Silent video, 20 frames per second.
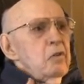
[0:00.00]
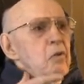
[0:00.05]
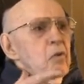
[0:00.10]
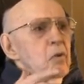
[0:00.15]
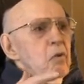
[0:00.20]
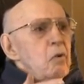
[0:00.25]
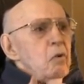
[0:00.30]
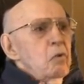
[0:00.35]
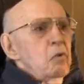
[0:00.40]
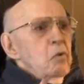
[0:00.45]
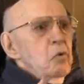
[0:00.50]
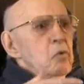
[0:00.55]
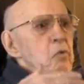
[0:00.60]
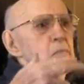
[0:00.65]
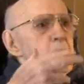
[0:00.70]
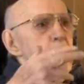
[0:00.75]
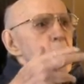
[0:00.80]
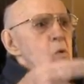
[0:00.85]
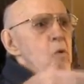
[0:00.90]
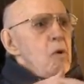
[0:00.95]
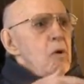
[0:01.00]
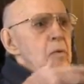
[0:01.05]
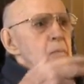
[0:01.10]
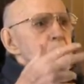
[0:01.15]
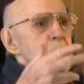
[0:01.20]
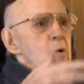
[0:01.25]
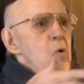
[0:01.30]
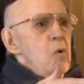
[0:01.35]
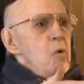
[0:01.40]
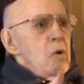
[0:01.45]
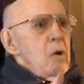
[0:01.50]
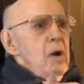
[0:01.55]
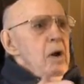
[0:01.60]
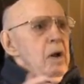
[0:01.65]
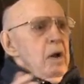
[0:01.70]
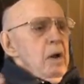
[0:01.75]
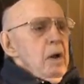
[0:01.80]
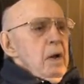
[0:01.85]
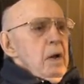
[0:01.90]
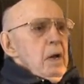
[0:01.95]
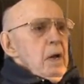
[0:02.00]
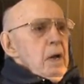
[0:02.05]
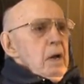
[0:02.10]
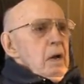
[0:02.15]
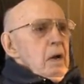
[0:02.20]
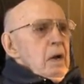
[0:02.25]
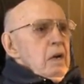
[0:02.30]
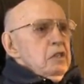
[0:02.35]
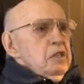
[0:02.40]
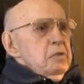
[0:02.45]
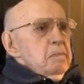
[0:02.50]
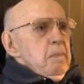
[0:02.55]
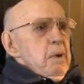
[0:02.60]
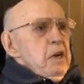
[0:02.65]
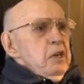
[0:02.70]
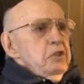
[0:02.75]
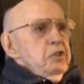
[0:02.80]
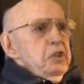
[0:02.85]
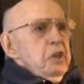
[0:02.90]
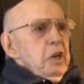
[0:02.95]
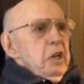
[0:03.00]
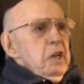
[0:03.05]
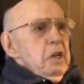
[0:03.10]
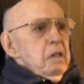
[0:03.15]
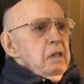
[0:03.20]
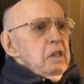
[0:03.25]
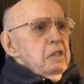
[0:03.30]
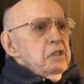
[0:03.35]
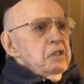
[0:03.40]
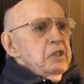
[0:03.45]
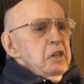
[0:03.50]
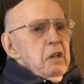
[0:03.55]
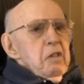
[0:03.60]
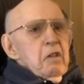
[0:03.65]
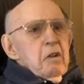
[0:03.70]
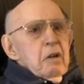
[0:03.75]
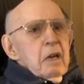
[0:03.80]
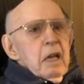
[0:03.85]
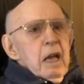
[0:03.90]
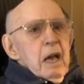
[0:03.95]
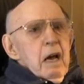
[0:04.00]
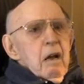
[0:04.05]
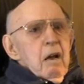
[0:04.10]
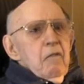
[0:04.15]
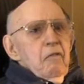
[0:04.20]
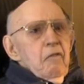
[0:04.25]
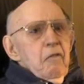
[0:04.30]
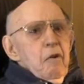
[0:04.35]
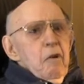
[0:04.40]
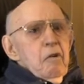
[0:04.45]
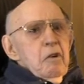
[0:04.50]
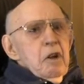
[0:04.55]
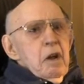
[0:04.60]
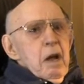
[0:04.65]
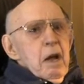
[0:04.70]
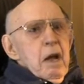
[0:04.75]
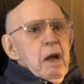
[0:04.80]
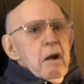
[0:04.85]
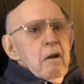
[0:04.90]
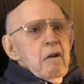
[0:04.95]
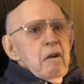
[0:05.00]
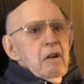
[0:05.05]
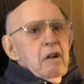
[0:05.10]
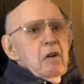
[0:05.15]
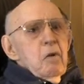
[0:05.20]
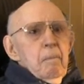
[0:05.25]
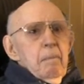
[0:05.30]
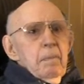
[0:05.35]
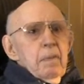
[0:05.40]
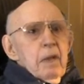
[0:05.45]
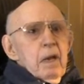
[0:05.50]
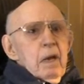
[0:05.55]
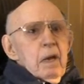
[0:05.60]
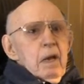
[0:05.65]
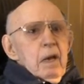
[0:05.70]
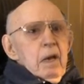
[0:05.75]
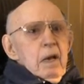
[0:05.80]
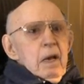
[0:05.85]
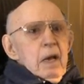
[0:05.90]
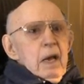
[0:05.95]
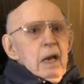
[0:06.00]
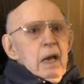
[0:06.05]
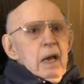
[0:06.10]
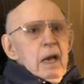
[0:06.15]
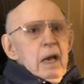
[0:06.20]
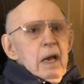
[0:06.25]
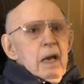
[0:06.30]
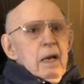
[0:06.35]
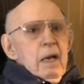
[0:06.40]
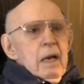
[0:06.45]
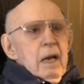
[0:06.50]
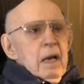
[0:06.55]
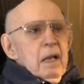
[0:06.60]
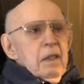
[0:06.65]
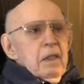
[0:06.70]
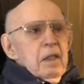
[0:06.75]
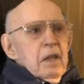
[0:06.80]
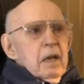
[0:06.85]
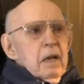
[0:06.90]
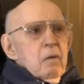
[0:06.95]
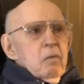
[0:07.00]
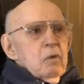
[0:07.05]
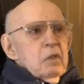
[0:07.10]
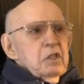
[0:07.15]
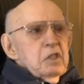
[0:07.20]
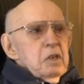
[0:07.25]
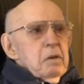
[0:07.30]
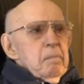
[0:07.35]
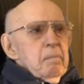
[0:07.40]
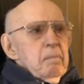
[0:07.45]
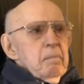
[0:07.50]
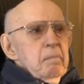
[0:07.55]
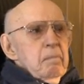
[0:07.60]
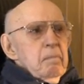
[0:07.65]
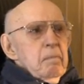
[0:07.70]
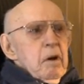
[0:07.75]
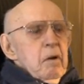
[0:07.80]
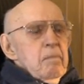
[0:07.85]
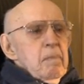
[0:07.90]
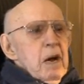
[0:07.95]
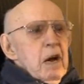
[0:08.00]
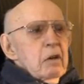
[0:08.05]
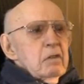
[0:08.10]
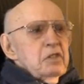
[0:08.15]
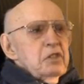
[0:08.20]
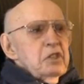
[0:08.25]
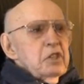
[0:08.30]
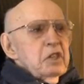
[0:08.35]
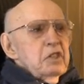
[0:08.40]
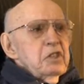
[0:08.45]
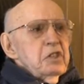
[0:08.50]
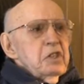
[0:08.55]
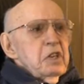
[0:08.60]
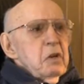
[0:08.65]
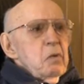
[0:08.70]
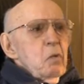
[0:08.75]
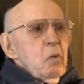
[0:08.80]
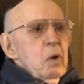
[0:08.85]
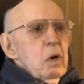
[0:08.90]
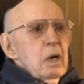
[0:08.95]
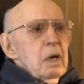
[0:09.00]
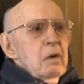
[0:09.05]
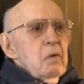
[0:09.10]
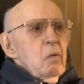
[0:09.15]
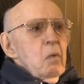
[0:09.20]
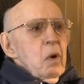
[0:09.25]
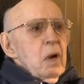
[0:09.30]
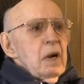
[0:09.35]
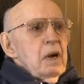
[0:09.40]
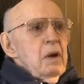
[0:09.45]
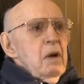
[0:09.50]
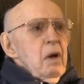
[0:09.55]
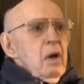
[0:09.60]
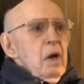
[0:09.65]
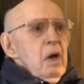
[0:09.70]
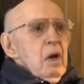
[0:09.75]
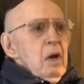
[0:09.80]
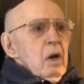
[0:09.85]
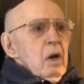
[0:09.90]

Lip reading: grew more and more, especially in the Southern California area. And I think it was in about '61 when